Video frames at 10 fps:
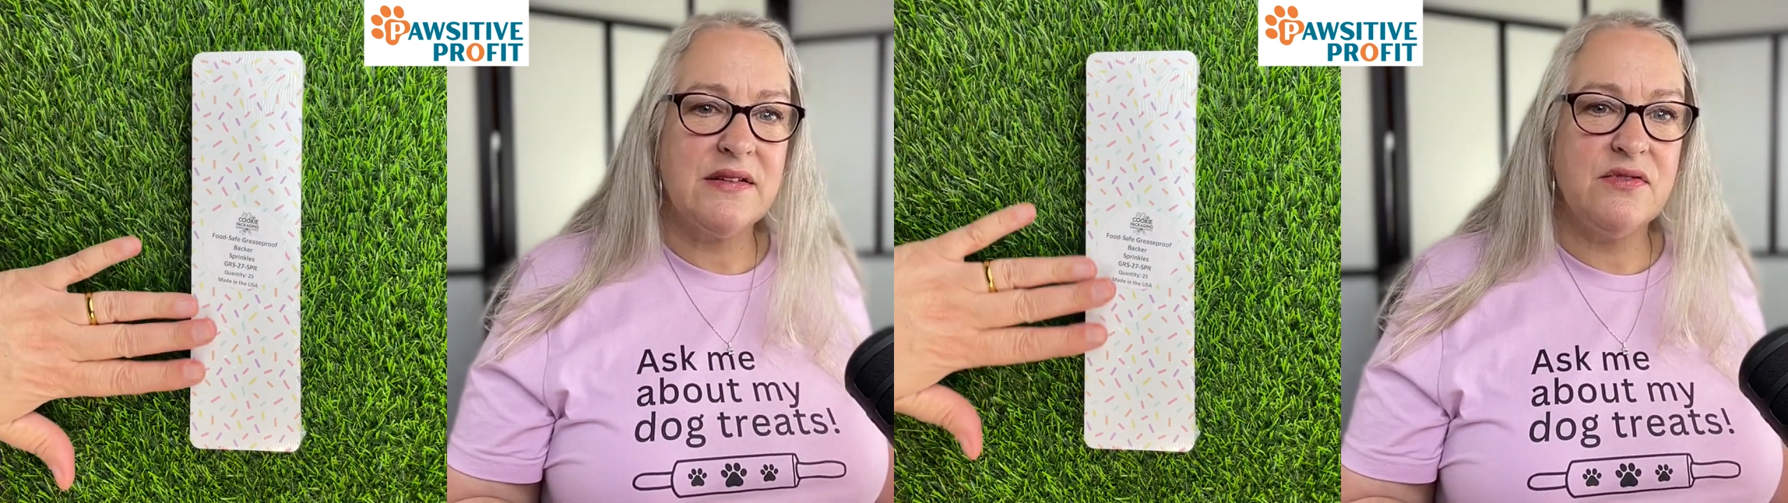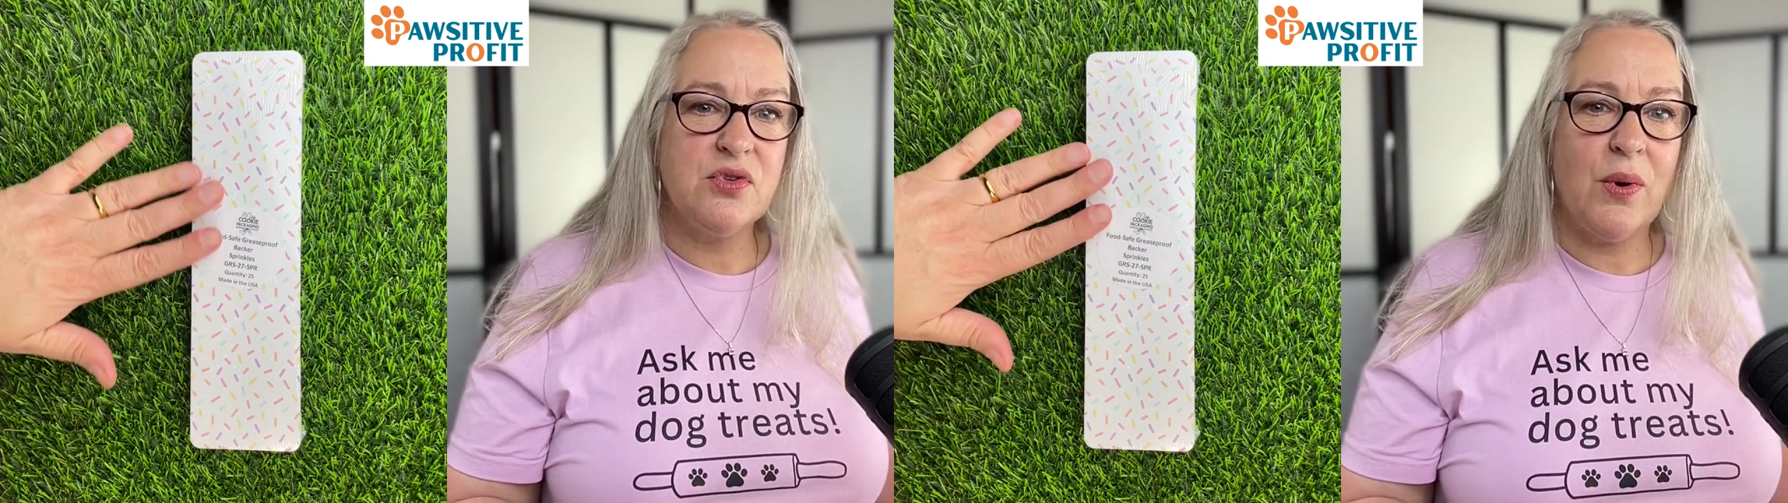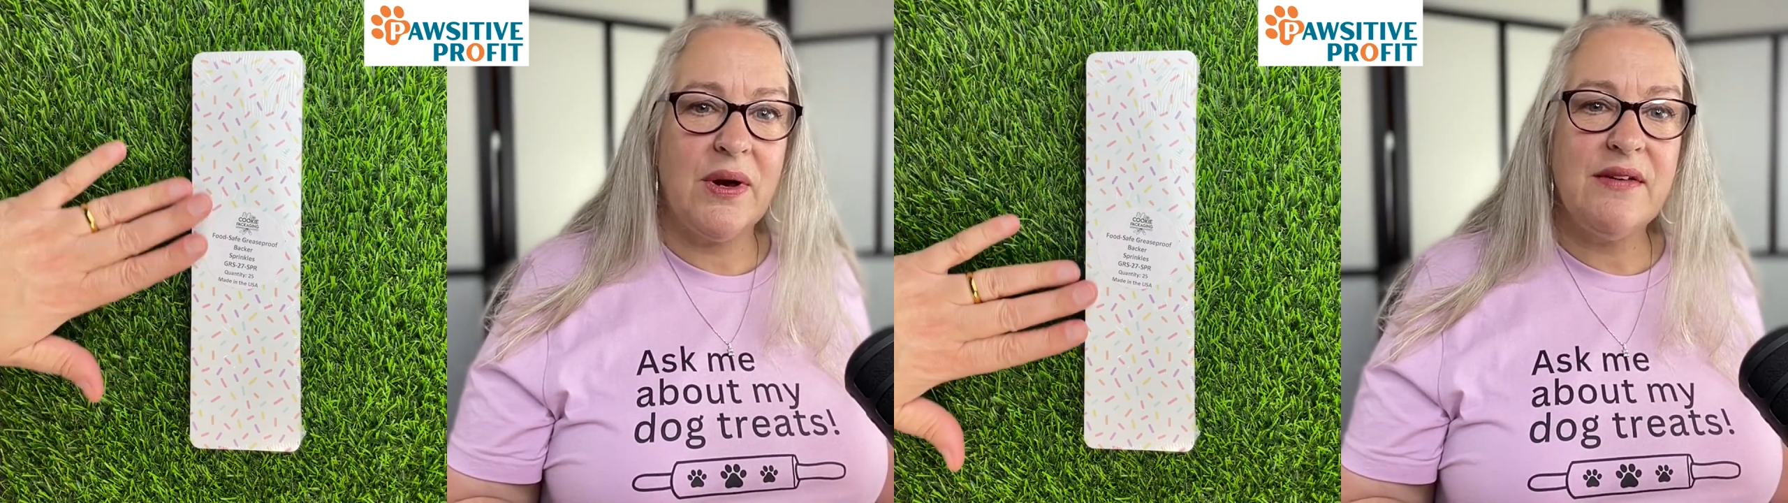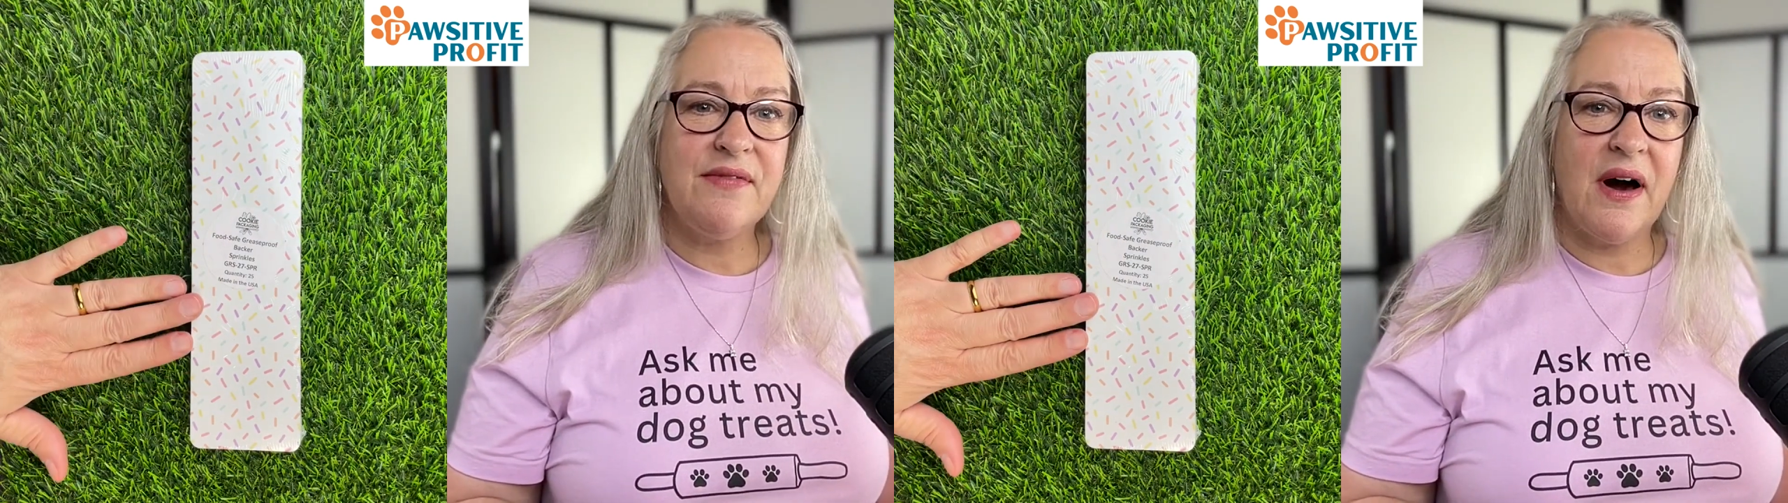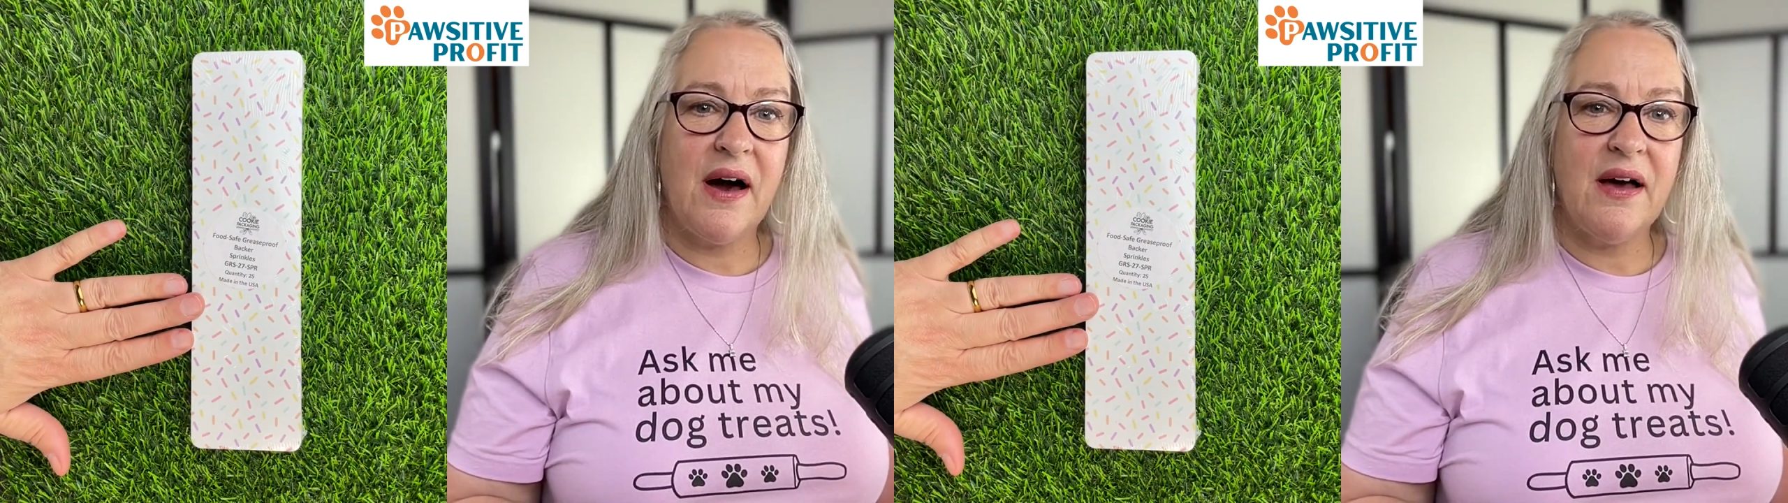of
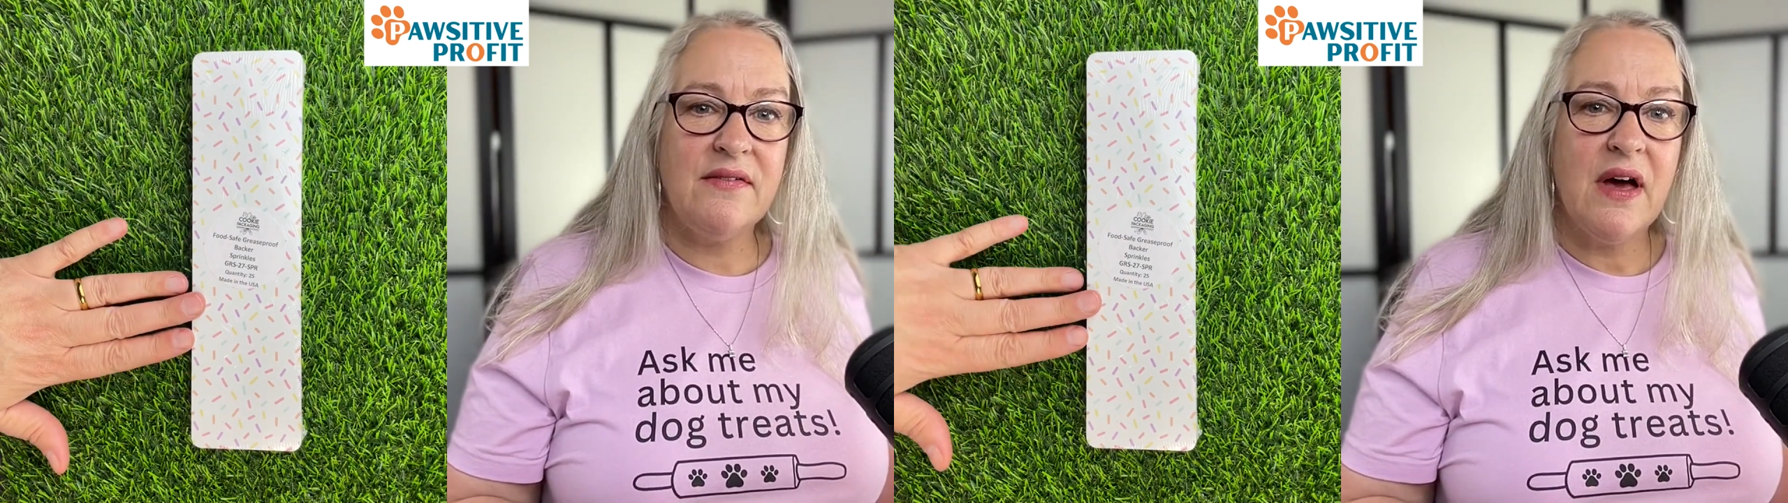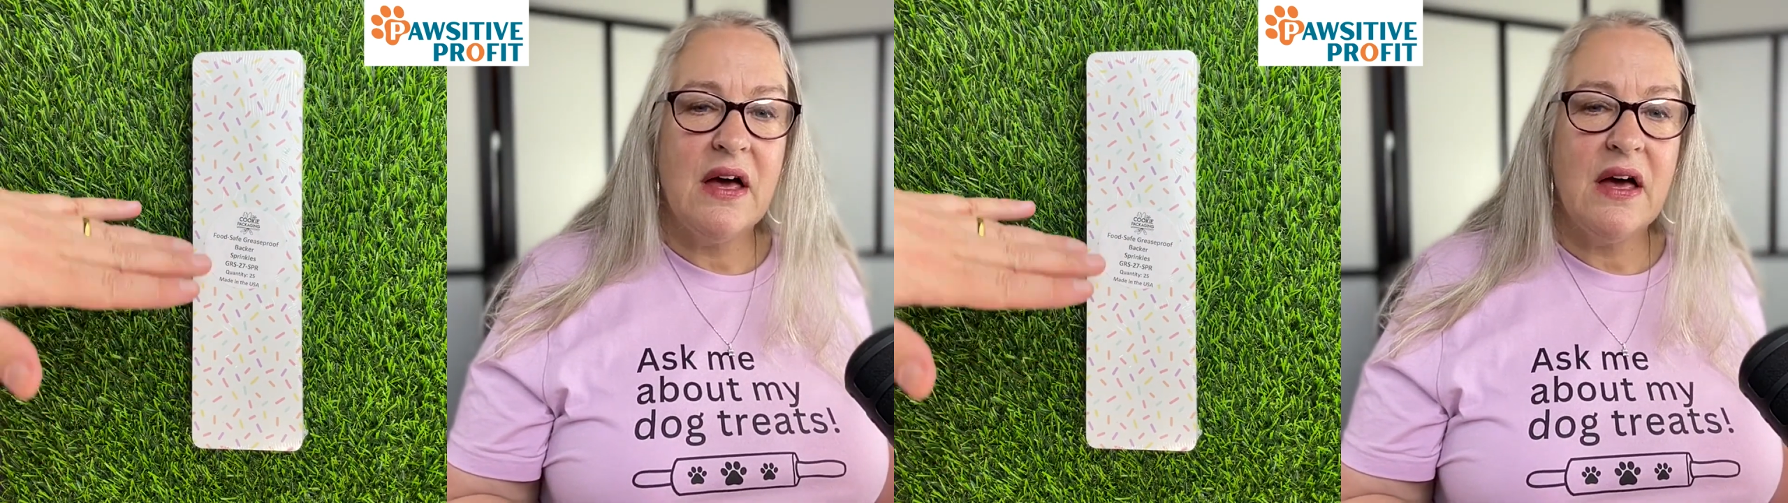25.